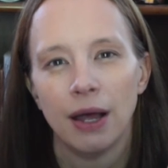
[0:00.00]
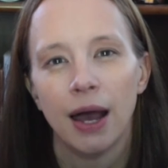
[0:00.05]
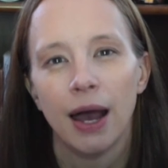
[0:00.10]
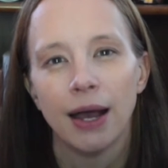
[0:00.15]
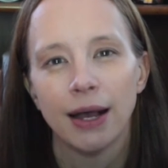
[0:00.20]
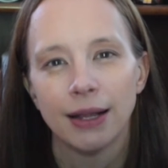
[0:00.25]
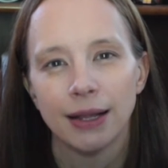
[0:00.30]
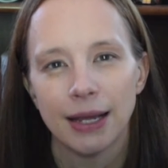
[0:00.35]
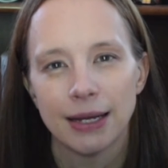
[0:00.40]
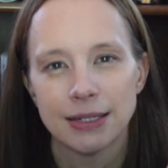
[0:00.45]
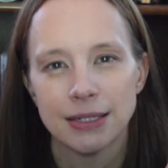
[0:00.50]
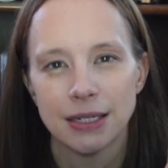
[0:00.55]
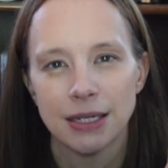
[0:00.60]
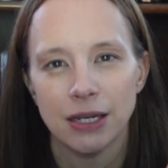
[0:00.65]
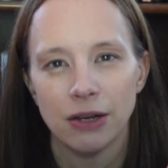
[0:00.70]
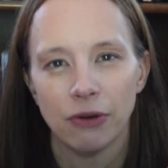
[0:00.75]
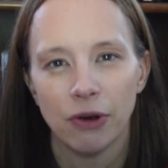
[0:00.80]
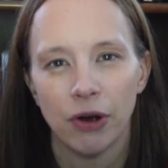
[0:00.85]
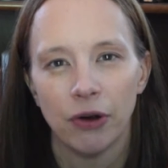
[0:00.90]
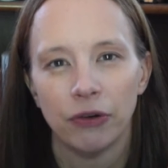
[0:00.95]
a galactic
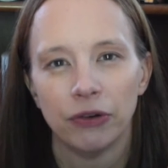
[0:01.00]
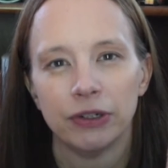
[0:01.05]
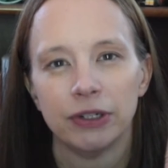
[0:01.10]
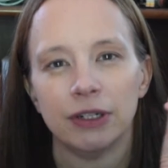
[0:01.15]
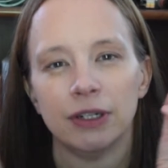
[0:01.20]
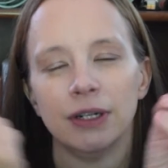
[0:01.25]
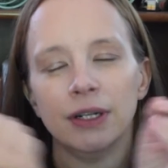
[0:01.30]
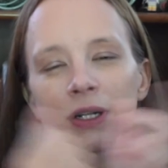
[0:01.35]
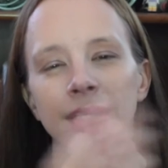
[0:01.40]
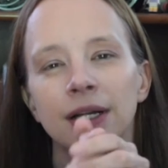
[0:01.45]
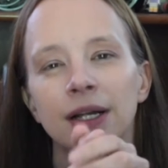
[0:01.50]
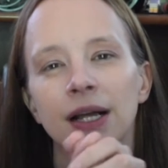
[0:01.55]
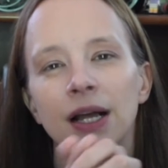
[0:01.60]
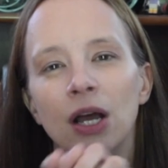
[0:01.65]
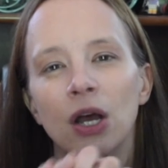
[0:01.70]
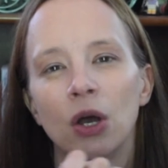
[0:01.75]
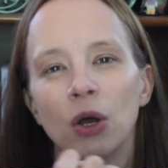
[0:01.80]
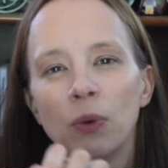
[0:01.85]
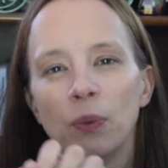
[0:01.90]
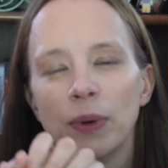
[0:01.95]
hero,
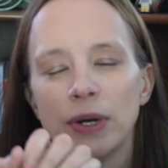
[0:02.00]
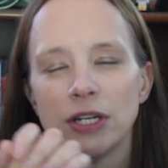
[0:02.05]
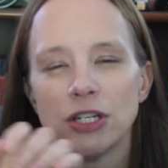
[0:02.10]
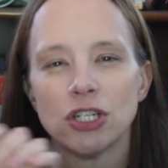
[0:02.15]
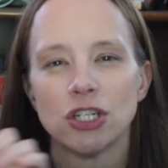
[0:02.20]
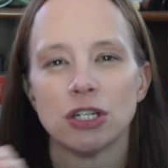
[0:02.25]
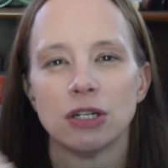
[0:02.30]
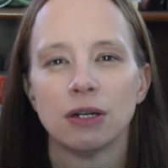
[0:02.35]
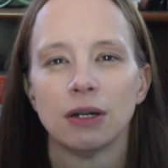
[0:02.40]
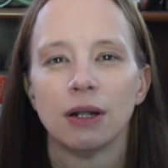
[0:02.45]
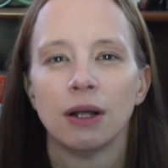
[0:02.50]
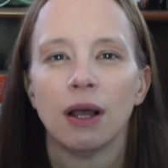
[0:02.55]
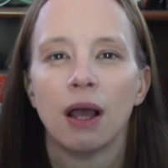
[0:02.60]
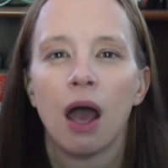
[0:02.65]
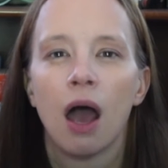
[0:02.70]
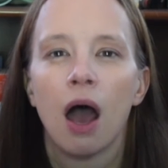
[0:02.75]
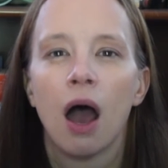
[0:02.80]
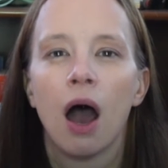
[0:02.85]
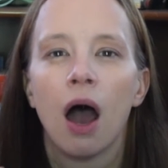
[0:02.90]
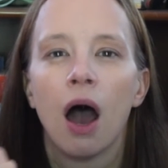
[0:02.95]
which
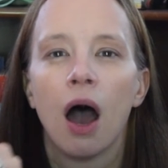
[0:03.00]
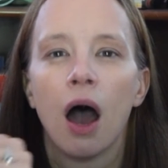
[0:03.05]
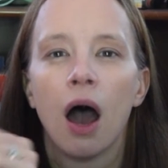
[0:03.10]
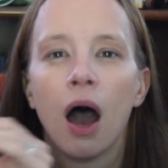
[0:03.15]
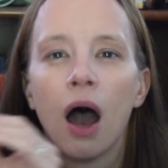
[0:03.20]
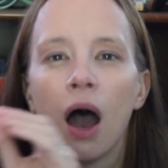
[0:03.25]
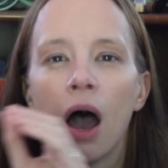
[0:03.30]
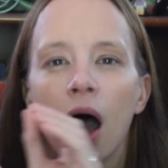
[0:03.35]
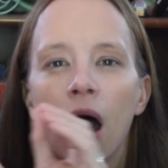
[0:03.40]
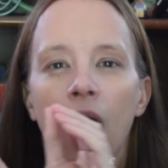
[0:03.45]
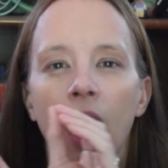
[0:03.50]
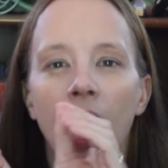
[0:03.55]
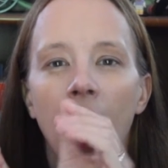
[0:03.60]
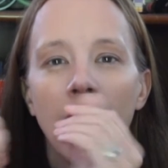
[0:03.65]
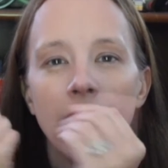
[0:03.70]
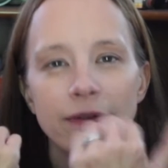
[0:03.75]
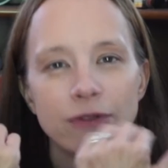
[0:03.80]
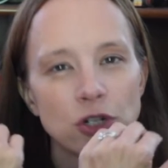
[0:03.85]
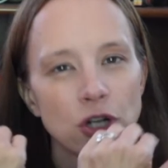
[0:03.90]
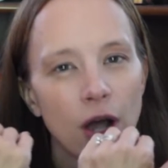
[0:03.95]

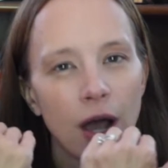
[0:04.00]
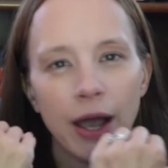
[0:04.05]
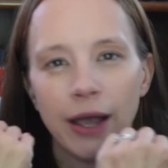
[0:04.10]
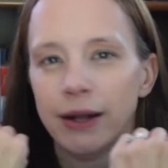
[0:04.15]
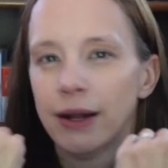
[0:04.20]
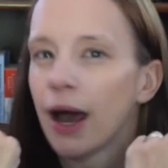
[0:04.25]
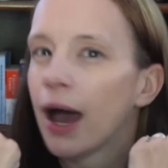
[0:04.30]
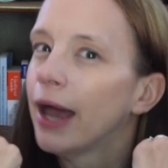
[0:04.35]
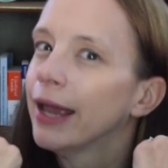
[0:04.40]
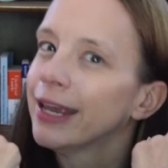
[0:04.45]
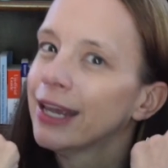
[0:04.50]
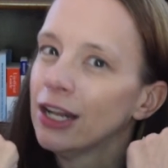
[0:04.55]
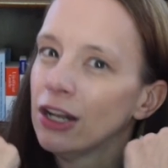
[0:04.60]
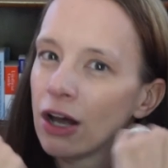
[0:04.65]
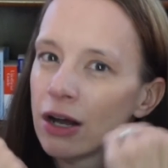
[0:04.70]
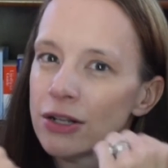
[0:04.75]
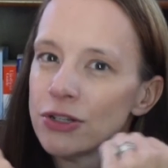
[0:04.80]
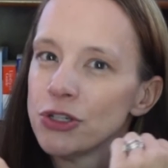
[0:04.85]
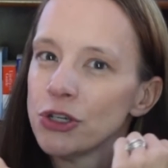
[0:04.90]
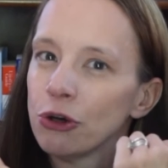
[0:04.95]
I've tried. I
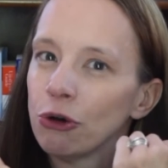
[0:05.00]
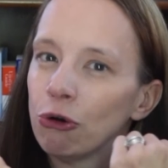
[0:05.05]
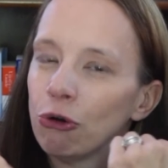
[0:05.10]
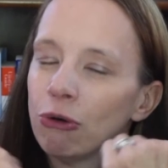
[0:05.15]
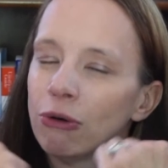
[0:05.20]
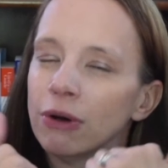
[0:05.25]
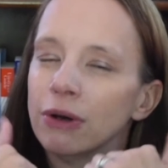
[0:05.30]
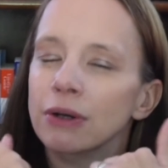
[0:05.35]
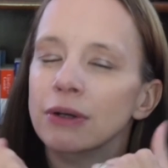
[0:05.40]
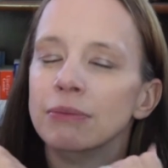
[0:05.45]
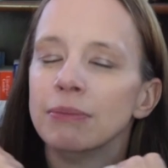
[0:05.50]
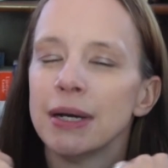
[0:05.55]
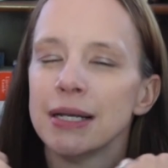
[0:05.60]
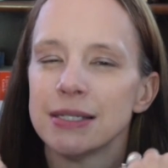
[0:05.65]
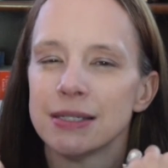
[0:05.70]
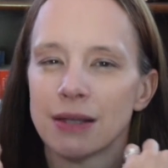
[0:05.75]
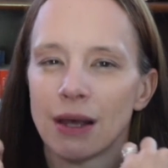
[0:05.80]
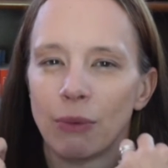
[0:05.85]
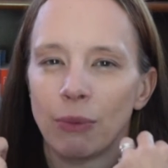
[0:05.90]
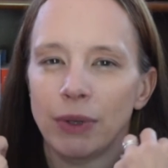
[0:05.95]
cannot do. My
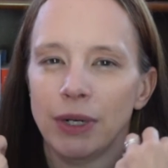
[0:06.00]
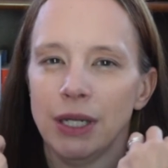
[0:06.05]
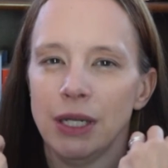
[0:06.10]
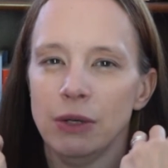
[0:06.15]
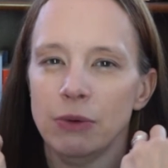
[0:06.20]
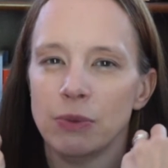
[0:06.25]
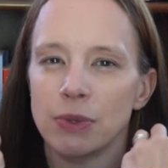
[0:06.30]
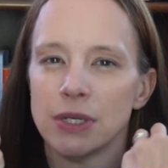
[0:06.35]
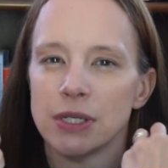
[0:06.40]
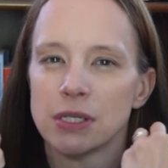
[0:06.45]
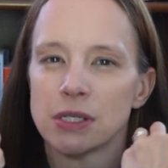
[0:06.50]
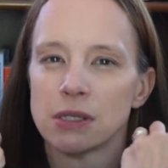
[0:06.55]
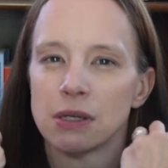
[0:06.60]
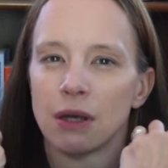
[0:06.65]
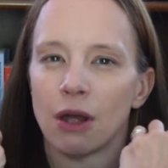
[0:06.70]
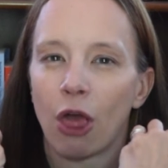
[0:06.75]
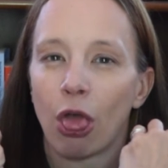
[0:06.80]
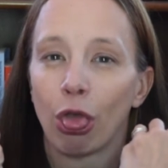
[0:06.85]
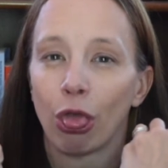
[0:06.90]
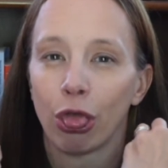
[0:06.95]
son, when he was
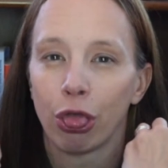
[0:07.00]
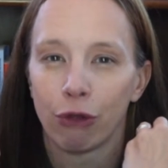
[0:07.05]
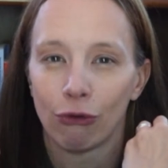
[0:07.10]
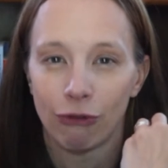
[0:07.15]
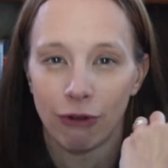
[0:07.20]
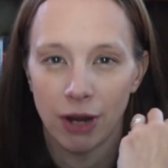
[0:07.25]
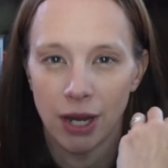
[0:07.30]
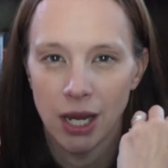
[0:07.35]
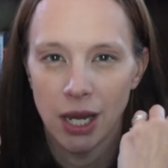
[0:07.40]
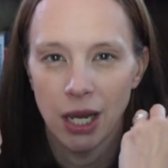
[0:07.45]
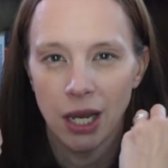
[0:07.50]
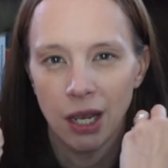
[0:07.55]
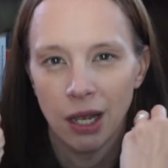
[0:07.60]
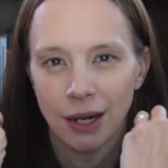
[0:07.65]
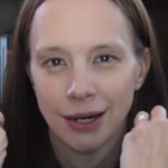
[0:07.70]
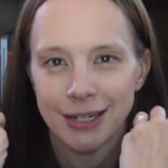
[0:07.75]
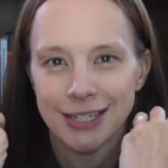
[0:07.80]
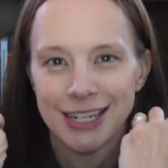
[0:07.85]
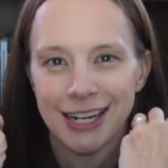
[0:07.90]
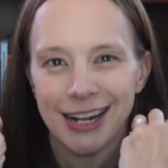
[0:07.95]
3,
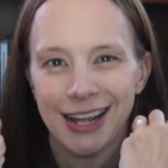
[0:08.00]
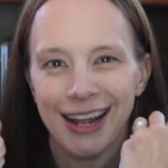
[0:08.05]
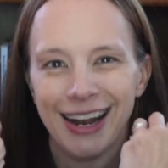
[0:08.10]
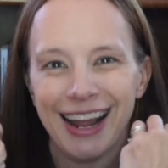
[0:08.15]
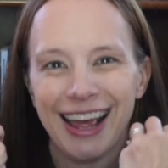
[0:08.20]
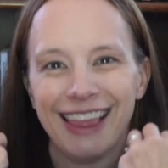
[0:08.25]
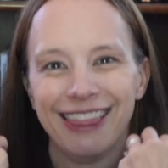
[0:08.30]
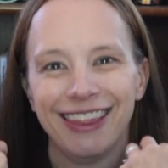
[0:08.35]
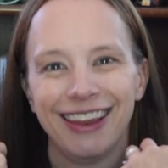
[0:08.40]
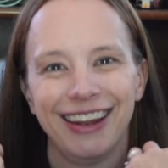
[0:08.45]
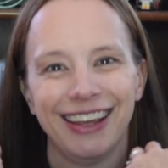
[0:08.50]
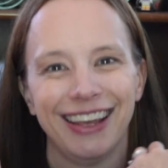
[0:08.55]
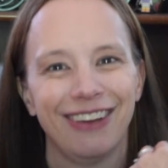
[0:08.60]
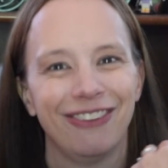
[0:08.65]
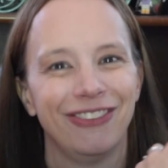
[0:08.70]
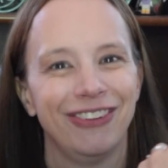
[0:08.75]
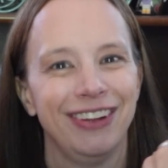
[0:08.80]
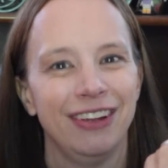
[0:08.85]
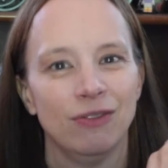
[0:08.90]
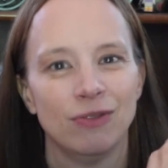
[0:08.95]
did it, and then again
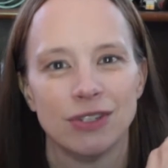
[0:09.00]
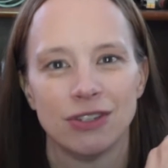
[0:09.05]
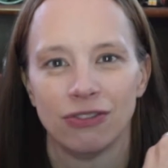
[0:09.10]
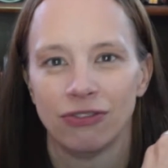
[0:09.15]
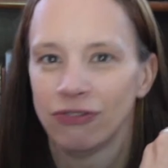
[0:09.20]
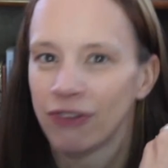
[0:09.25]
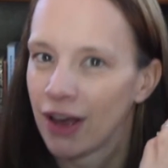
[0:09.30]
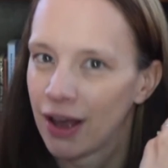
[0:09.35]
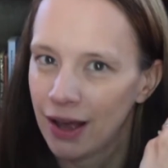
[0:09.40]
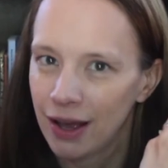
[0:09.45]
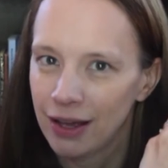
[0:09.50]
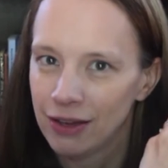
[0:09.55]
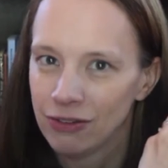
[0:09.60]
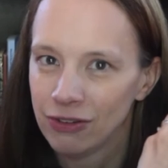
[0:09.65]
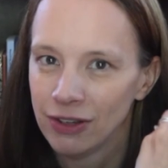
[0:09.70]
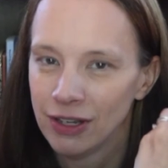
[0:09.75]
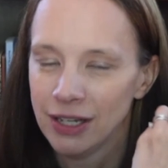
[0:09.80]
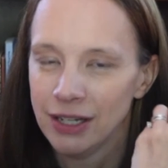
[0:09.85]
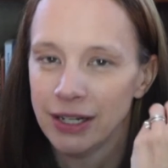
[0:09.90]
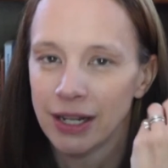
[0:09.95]
when he was 5,
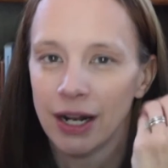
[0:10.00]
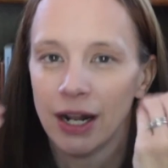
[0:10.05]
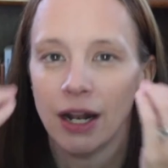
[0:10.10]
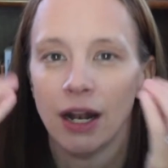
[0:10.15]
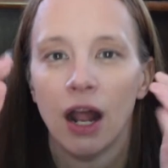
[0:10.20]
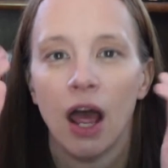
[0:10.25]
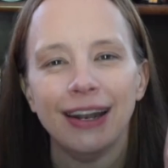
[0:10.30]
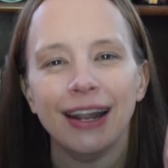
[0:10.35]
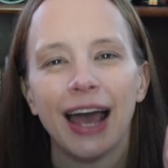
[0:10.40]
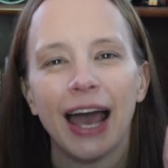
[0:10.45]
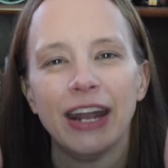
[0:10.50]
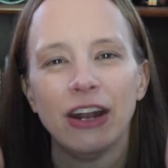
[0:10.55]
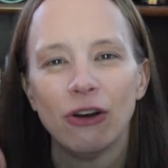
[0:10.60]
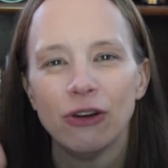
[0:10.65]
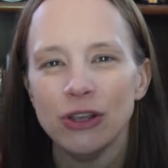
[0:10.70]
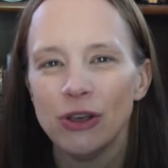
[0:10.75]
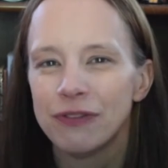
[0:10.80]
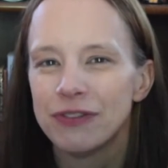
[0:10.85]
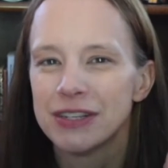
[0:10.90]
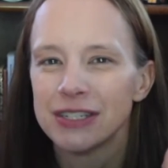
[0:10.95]
he did it. I know
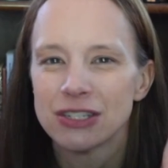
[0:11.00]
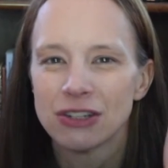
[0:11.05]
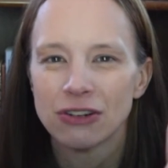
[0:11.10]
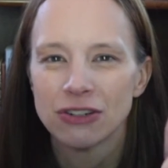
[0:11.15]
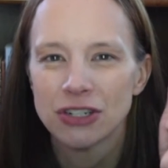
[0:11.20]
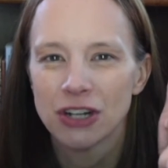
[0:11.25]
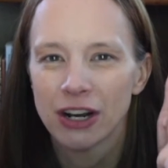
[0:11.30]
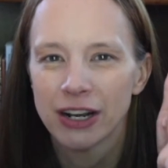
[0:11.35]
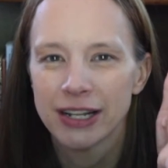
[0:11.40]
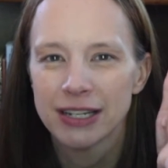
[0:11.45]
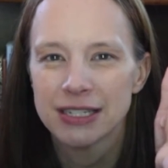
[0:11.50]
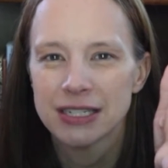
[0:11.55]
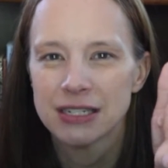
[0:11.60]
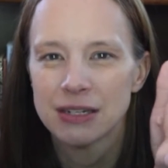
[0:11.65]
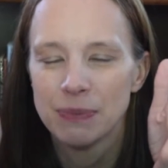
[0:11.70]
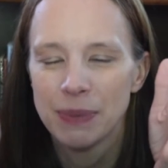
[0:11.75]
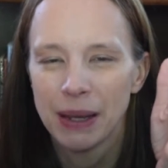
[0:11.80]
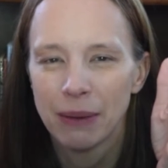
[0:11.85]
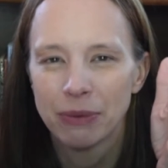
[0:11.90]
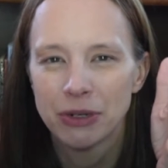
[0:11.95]
you have to certain targets to
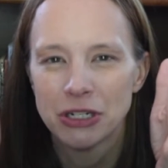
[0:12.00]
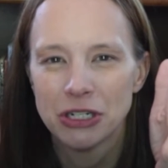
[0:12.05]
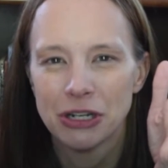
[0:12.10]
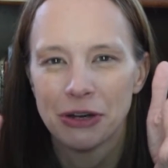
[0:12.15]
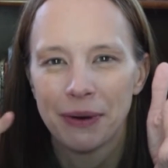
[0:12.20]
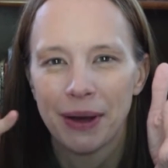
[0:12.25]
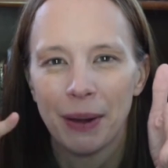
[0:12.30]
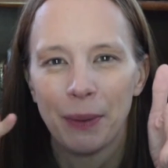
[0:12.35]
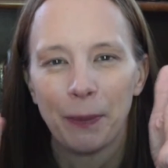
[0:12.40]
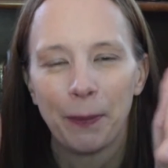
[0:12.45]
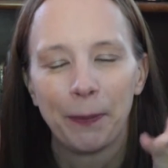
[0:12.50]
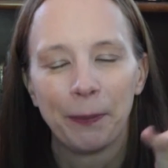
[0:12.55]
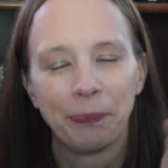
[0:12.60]
be able to do it,